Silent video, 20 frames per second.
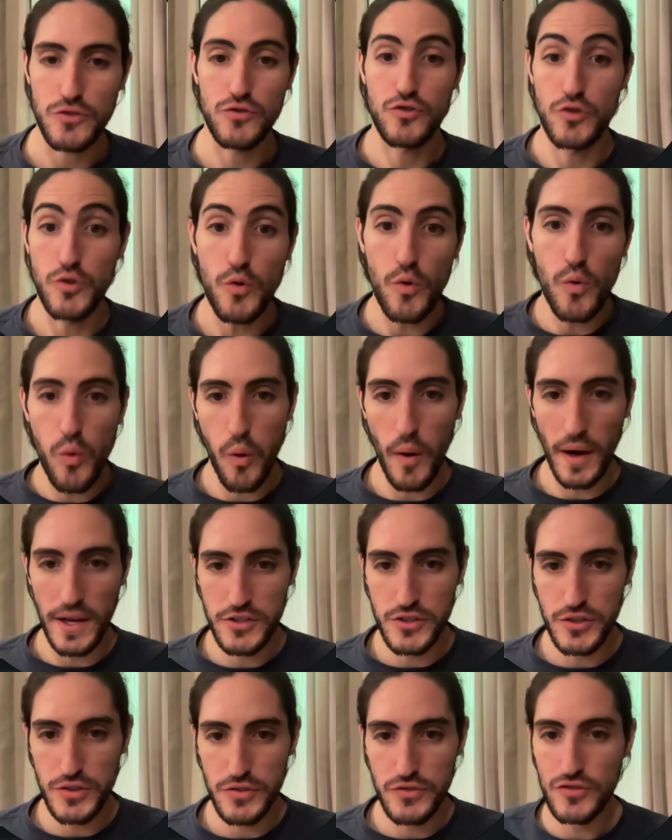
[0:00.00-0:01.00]
2
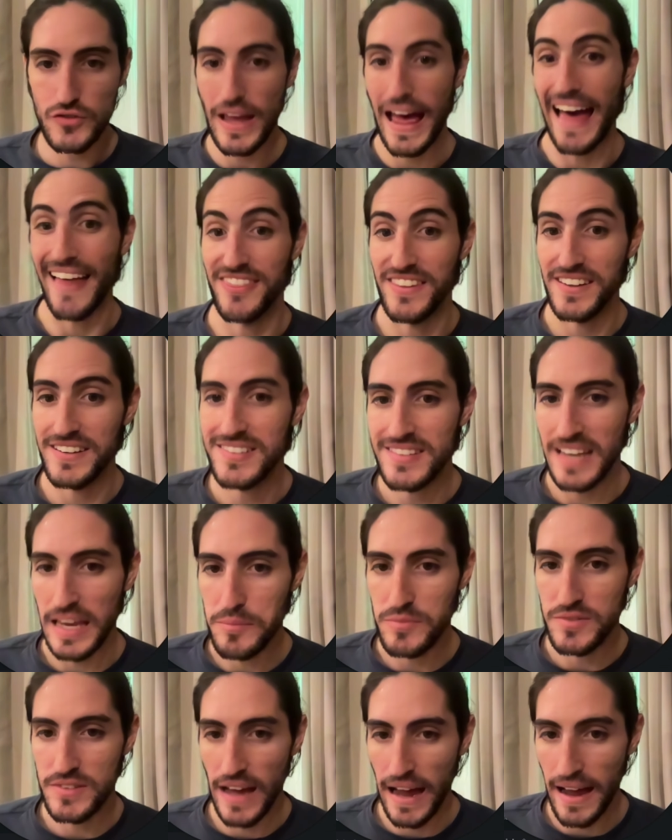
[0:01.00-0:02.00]
questions at the same
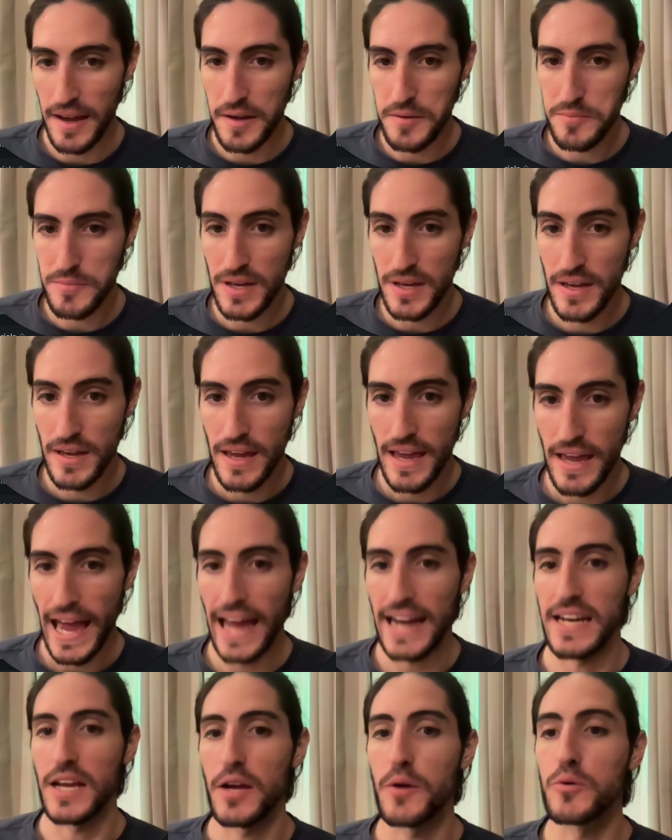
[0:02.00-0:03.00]
time, and
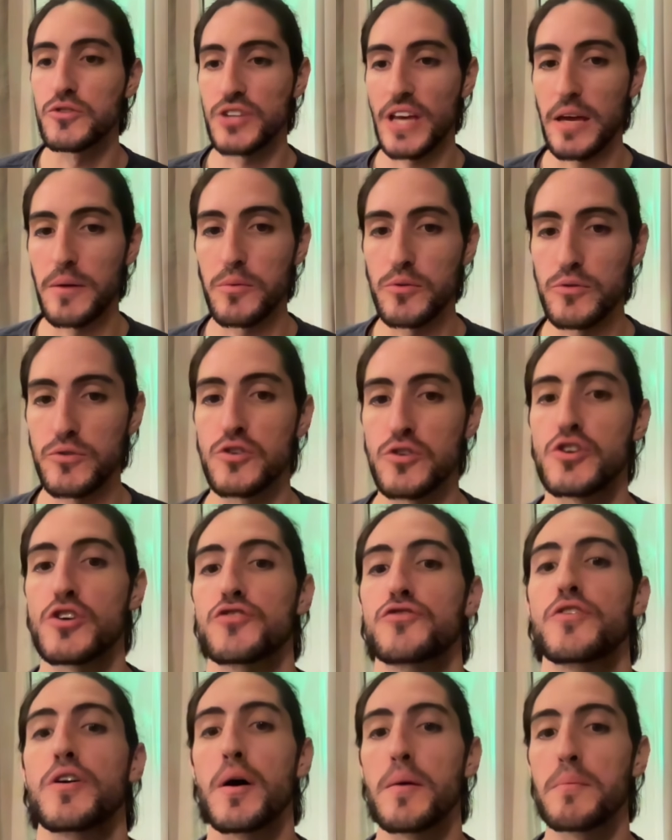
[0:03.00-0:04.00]
it was able to just
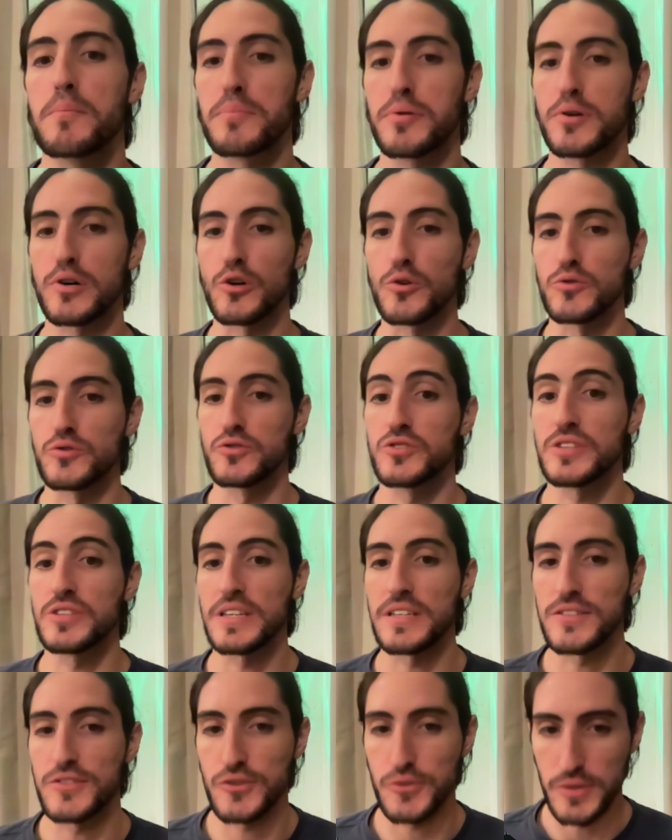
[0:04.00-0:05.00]
proceed
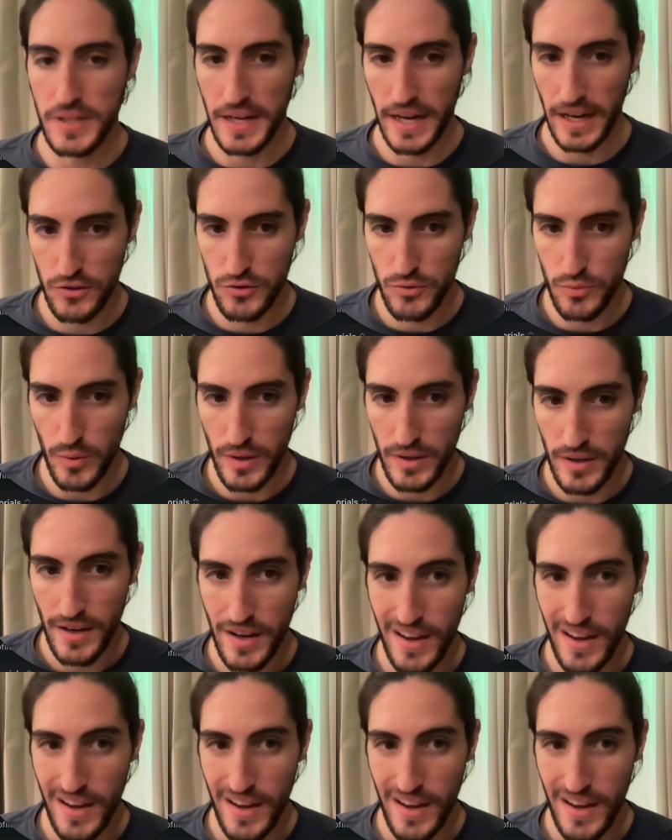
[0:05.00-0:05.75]
to the next one.